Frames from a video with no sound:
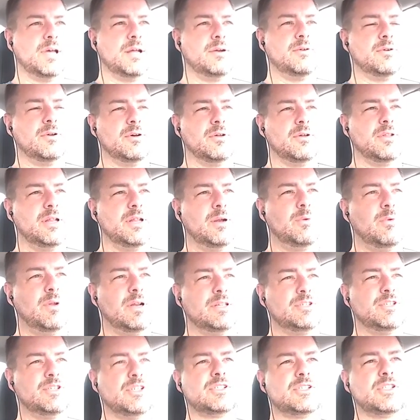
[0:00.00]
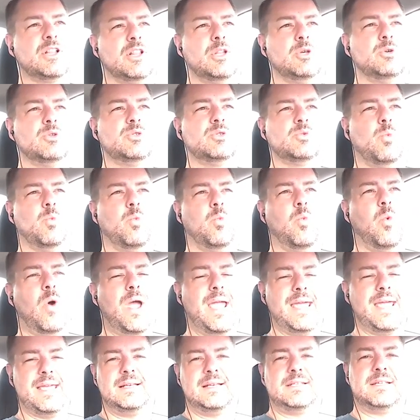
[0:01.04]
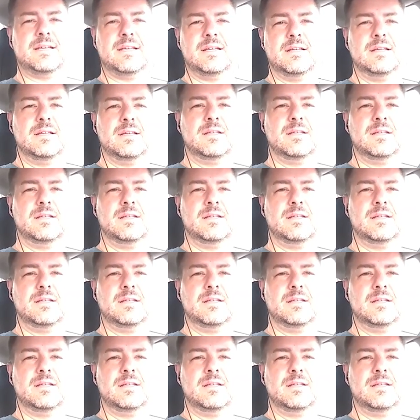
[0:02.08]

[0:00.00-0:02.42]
I don't know. They don't want to just lose weight.